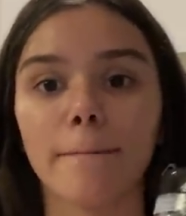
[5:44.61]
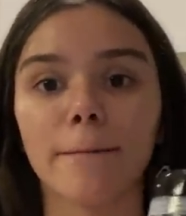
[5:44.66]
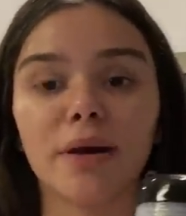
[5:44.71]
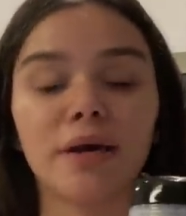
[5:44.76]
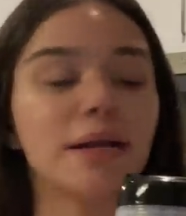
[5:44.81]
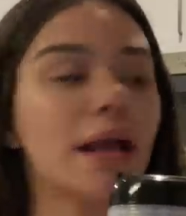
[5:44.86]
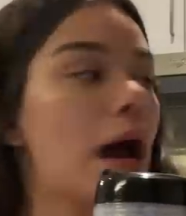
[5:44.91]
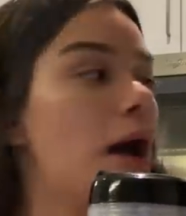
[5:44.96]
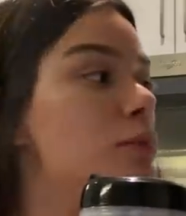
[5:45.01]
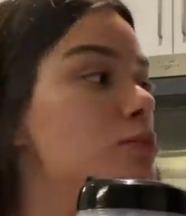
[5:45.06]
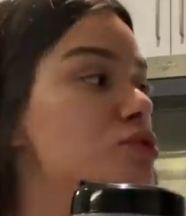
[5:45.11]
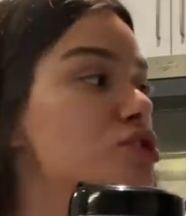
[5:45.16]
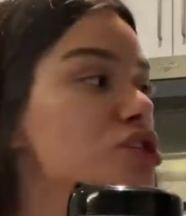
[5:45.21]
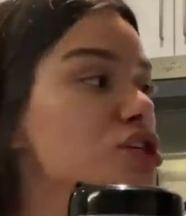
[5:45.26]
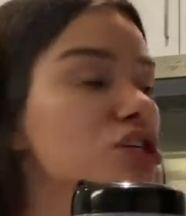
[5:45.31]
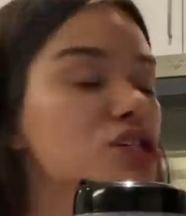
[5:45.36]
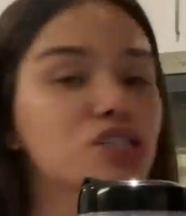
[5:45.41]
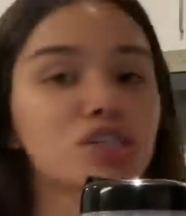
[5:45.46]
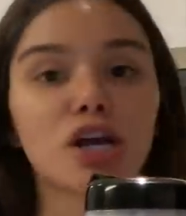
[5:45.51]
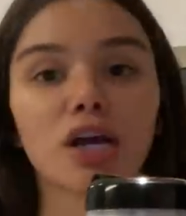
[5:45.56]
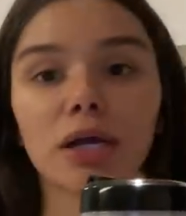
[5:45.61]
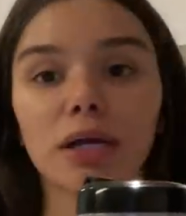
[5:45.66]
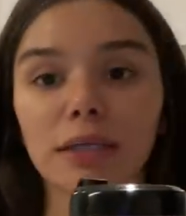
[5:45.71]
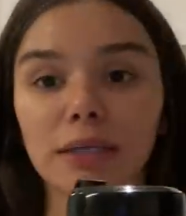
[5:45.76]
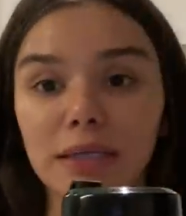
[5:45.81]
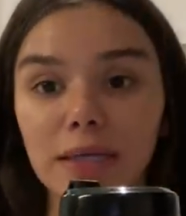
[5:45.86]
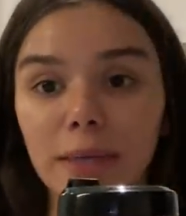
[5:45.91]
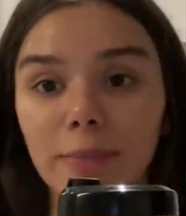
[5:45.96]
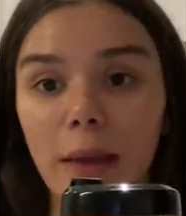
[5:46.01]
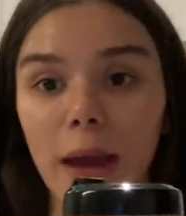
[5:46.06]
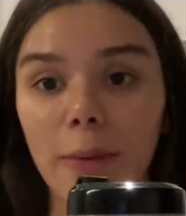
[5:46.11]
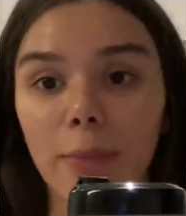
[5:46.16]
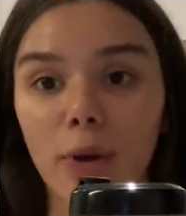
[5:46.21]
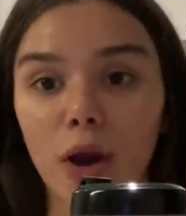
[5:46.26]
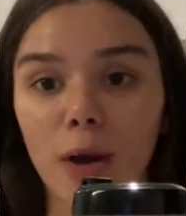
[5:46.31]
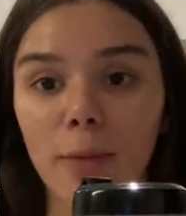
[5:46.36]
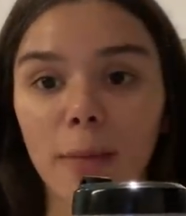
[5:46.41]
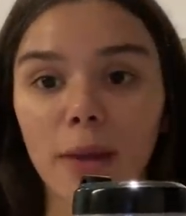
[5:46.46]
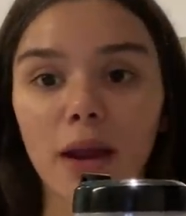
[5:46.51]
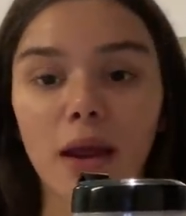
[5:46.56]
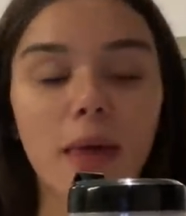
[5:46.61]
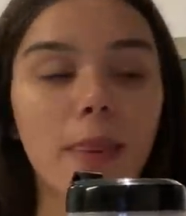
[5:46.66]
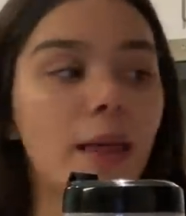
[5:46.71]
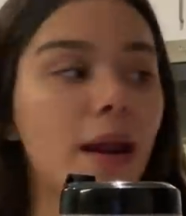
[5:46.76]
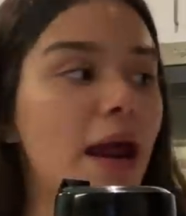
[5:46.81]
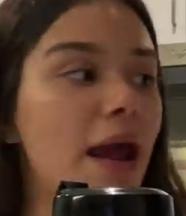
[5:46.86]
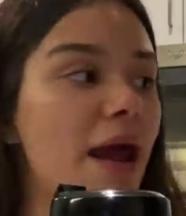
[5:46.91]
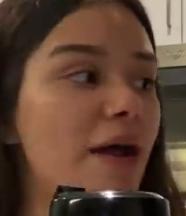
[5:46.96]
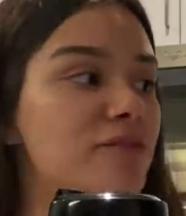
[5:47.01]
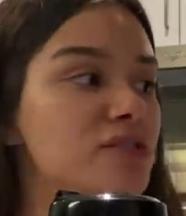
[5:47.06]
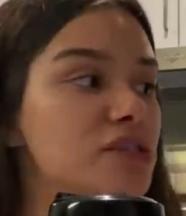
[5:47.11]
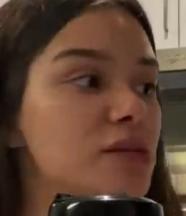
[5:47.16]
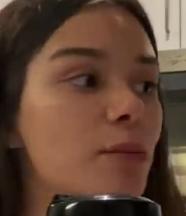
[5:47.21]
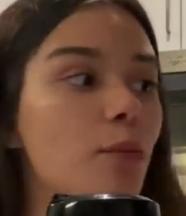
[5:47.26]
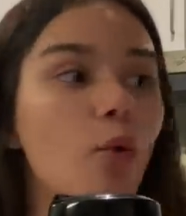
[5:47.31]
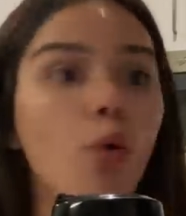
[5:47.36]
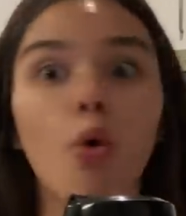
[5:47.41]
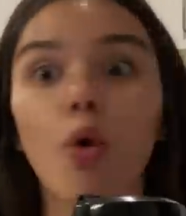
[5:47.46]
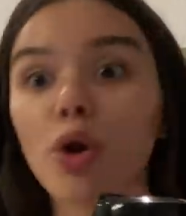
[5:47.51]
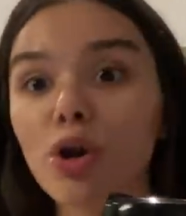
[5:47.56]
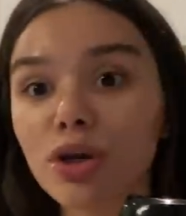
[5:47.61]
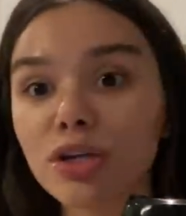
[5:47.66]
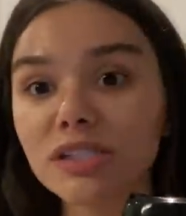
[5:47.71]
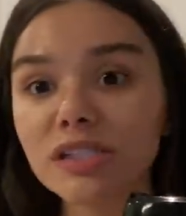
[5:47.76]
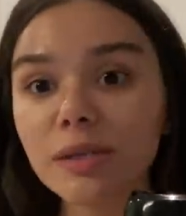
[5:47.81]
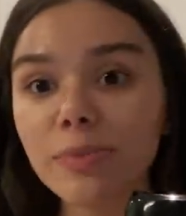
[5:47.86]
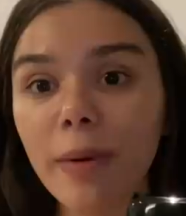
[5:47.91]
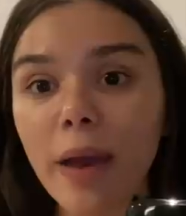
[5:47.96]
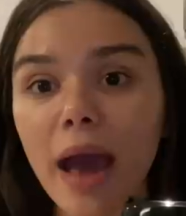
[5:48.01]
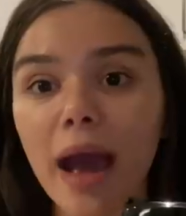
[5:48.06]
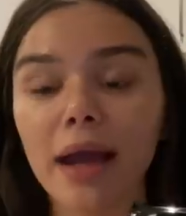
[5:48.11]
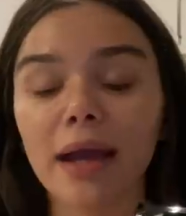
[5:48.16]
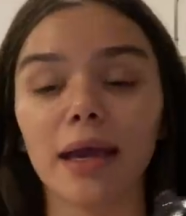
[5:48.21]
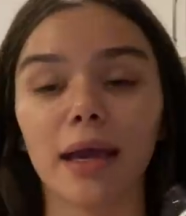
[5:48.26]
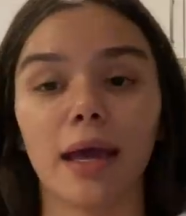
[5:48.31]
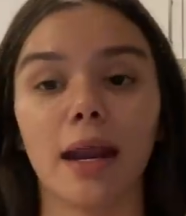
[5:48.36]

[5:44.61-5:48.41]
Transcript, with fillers: But now I'm just going to start cleaning my apartment. And then I have some orders to pack.